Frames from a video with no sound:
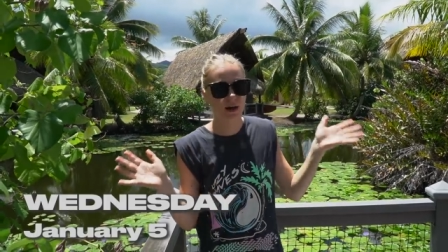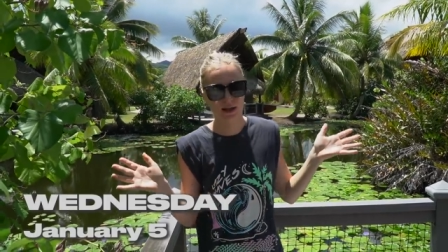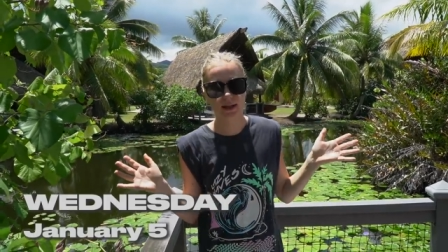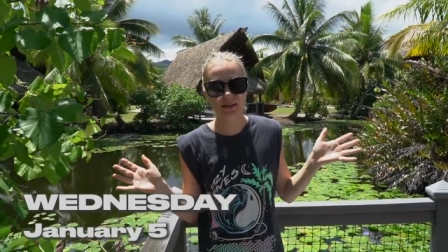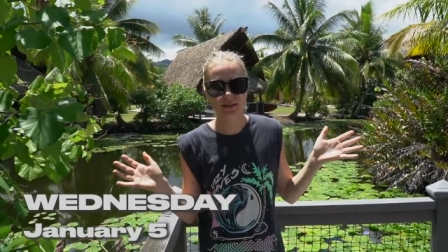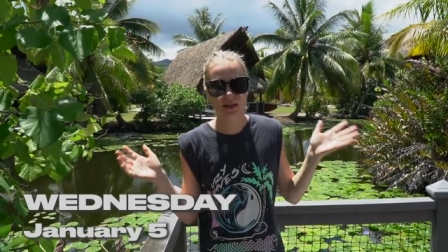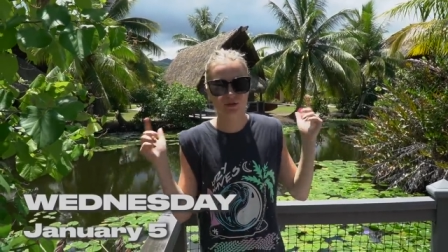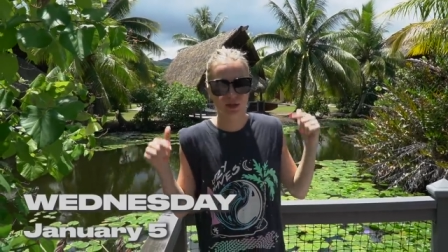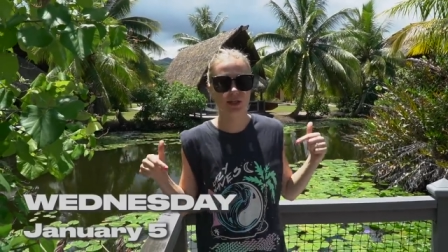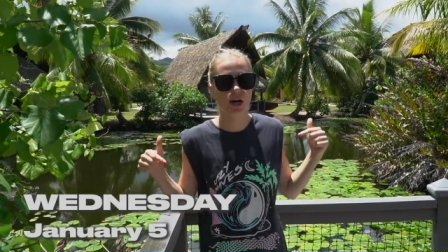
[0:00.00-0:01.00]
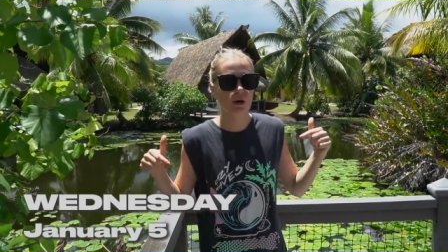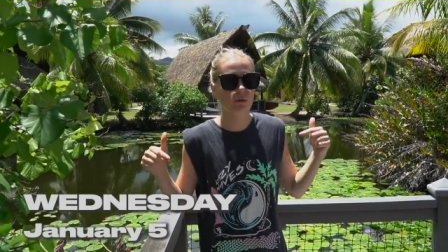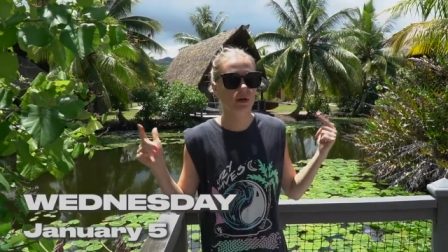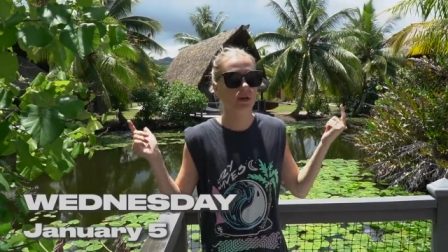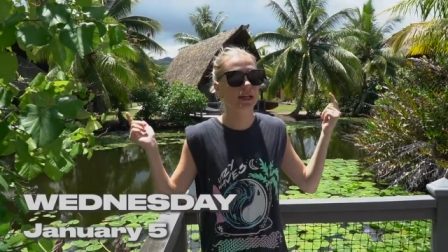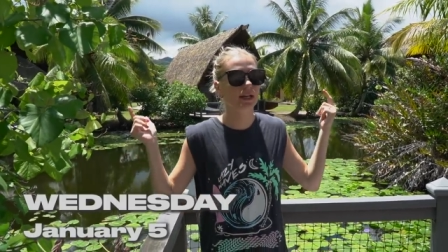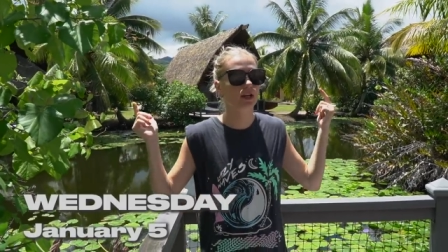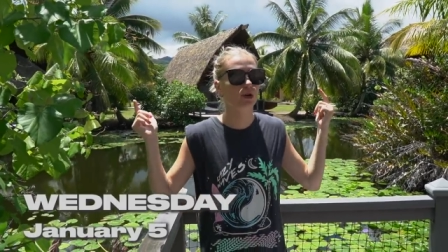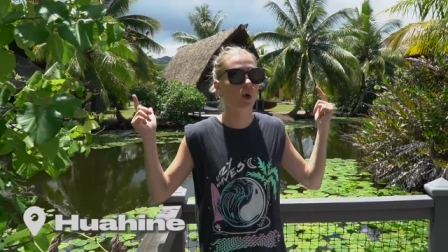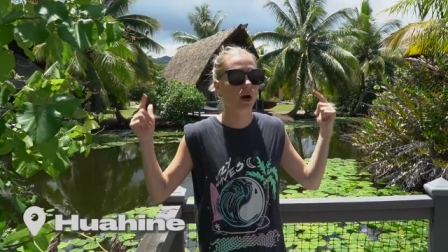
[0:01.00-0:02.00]
Islands, and right now we're
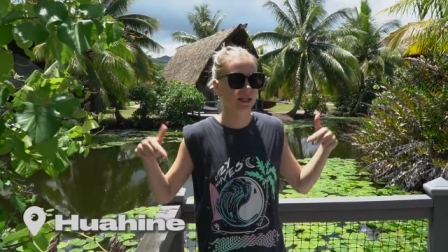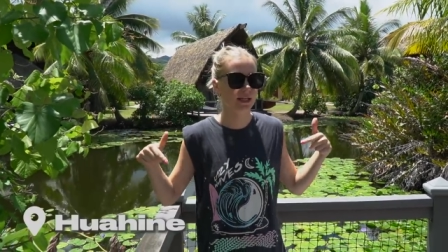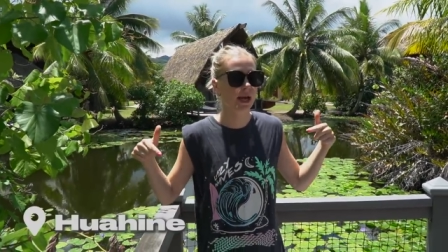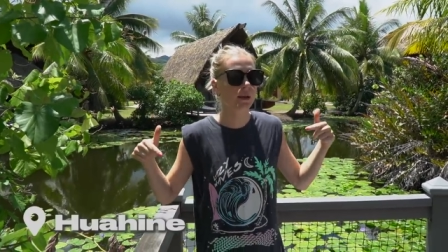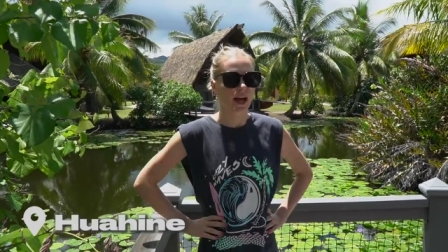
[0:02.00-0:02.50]
in Huahine.